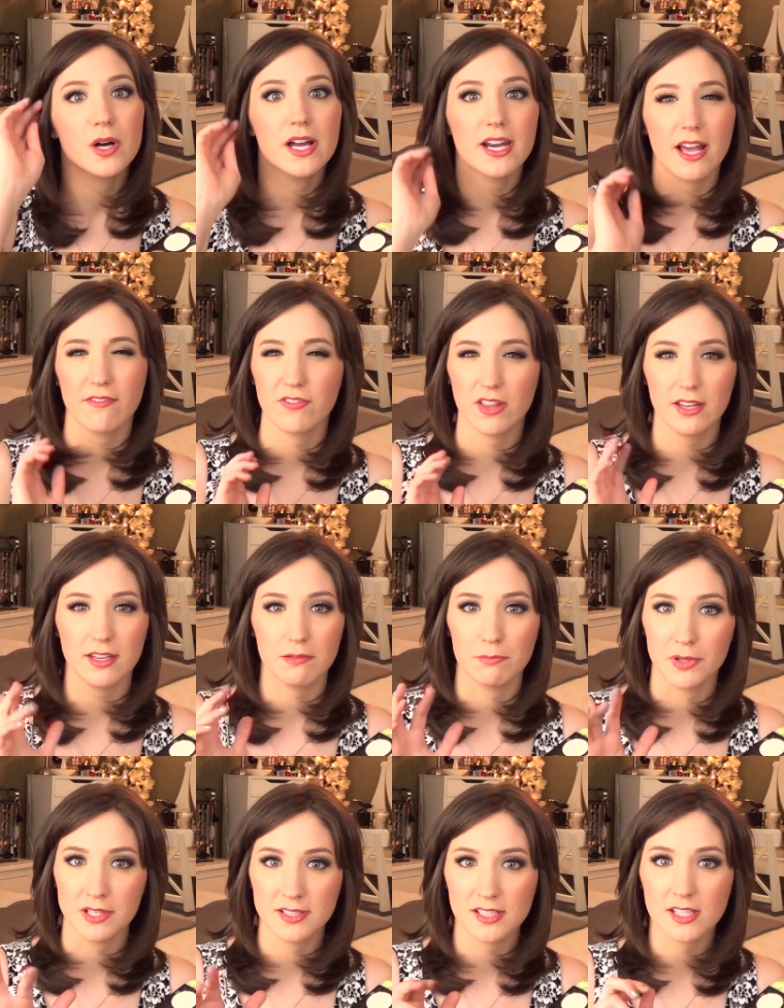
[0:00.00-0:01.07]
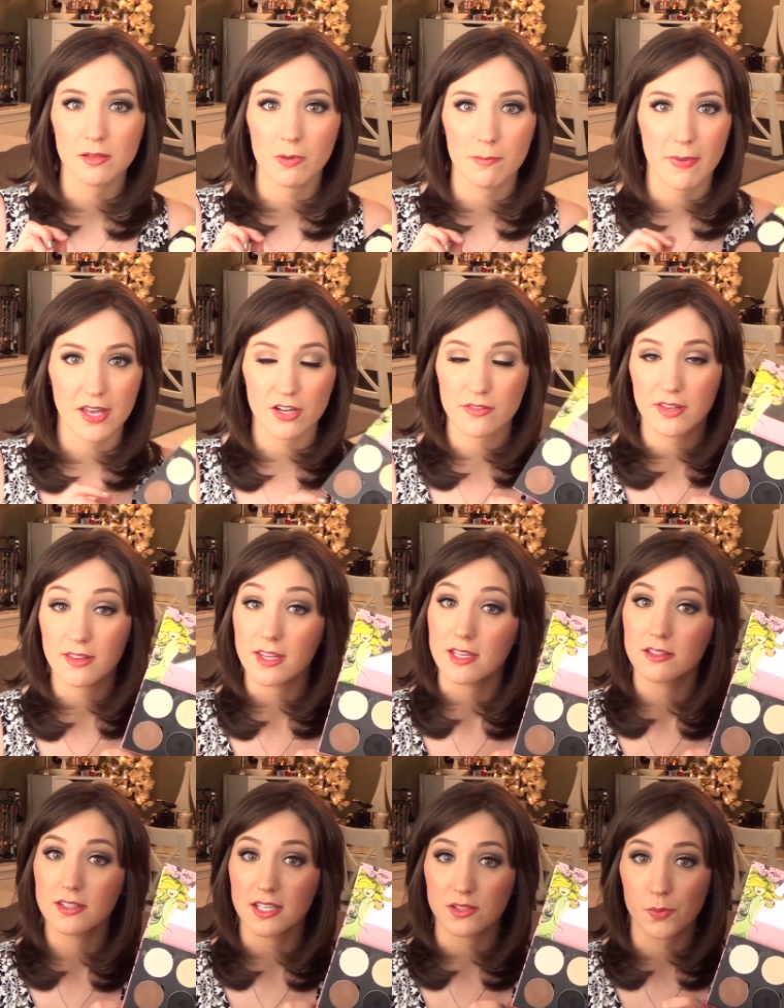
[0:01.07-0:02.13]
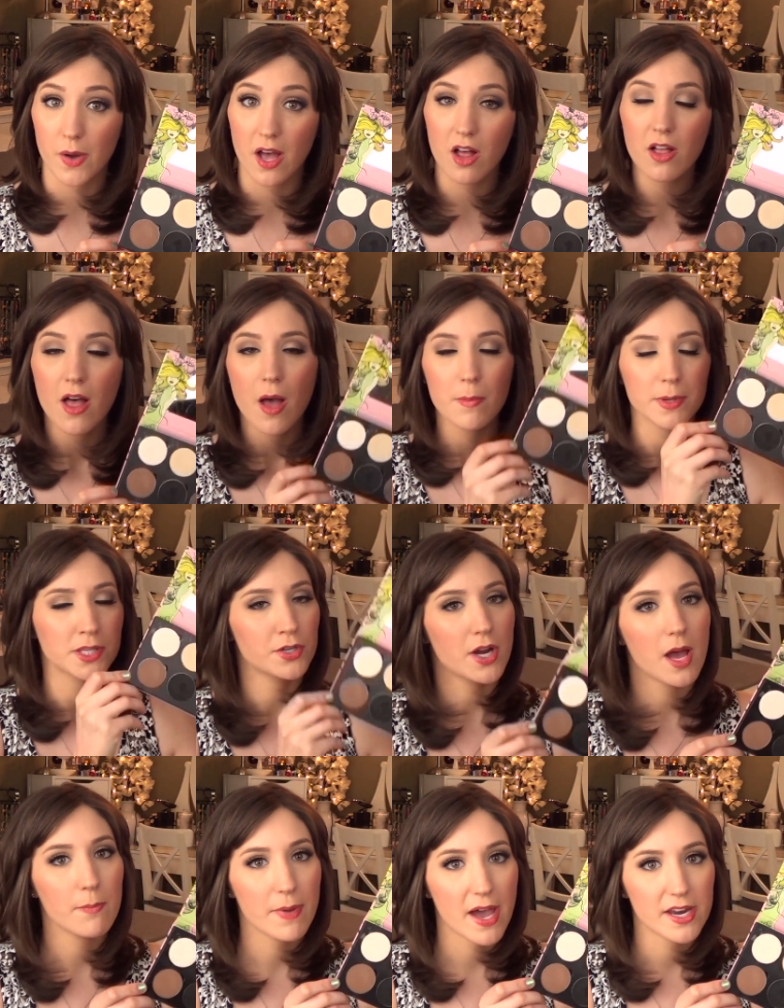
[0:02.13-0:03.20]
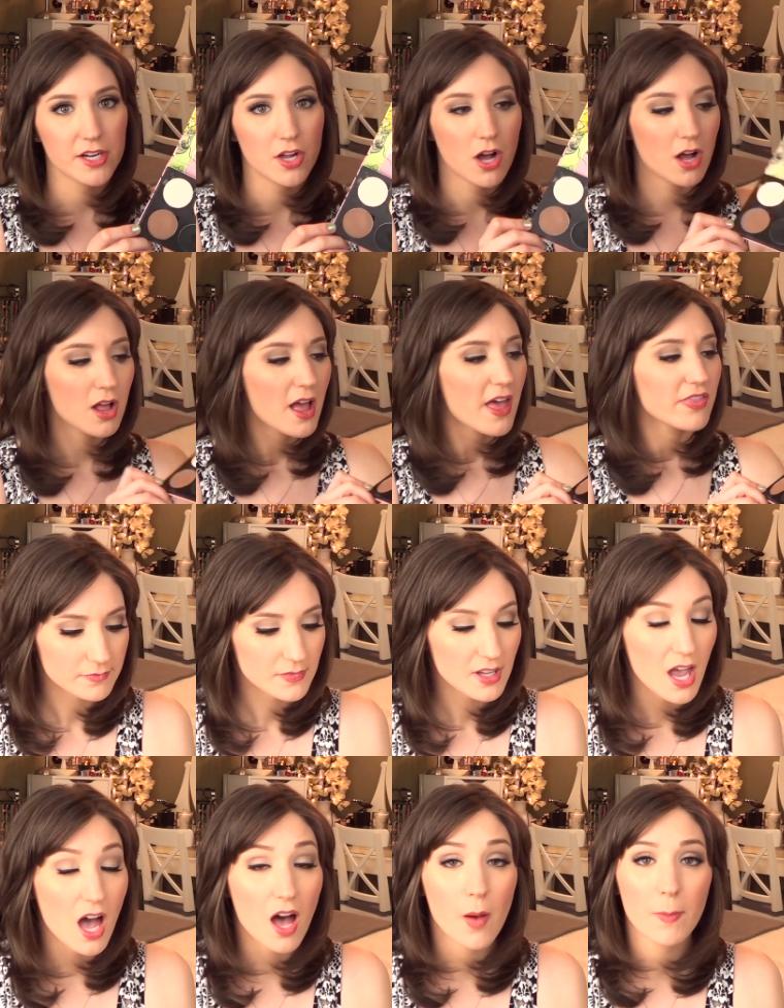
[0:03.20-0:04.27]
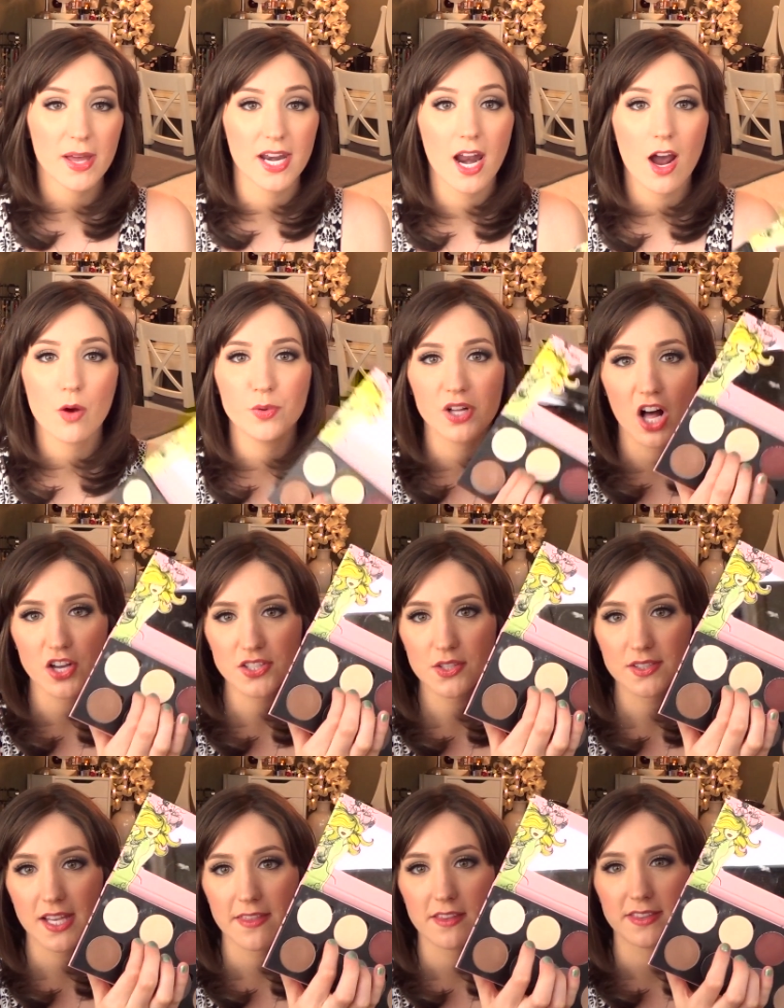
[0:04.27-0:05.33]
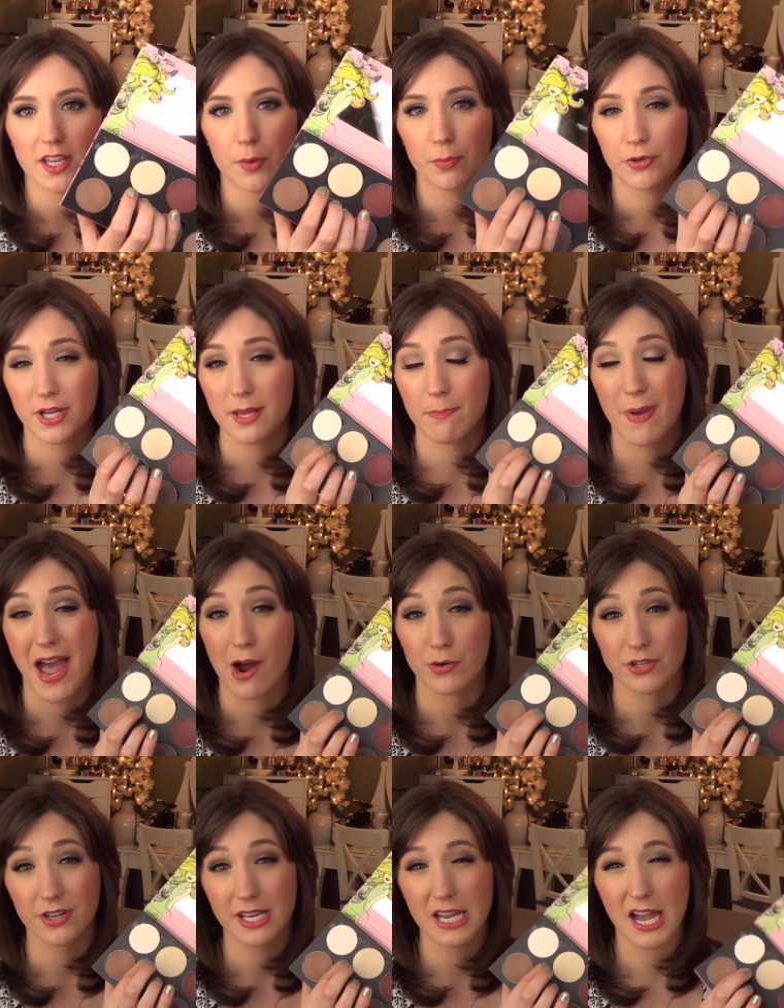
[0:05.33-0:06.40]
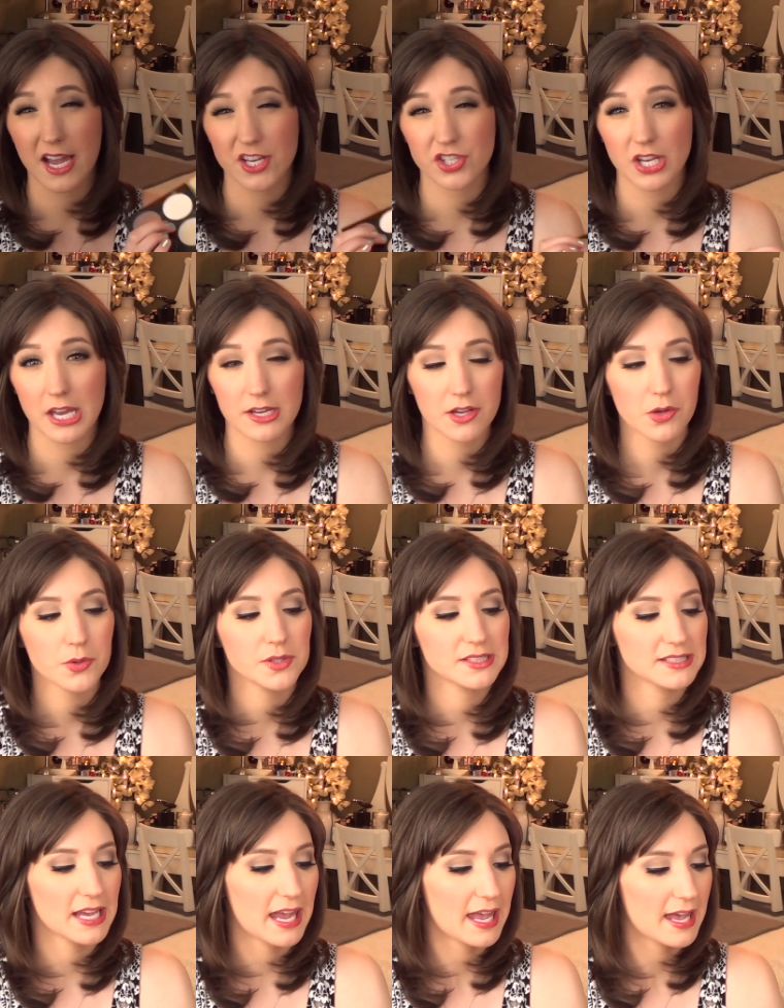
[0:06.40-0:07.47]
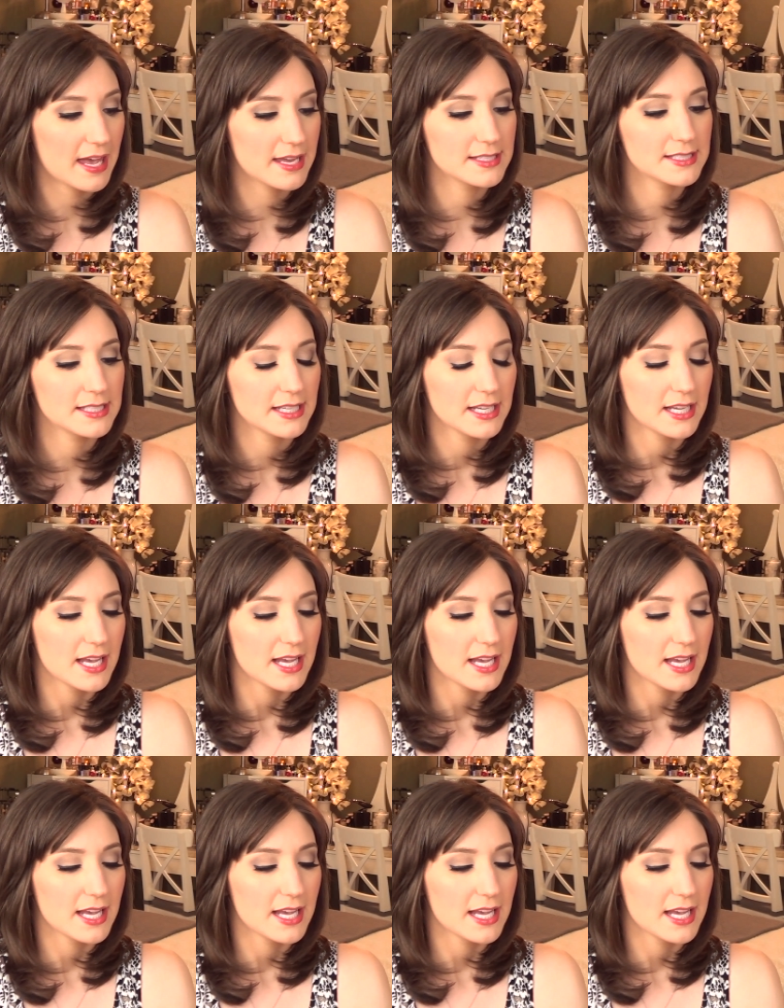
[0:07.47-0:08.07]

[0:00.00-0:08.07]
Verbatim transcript: one, I feel like it blends a little bit better than these as well, but they're not bad at all. Um, and I will also say that they're pretty powdery eyeshadows and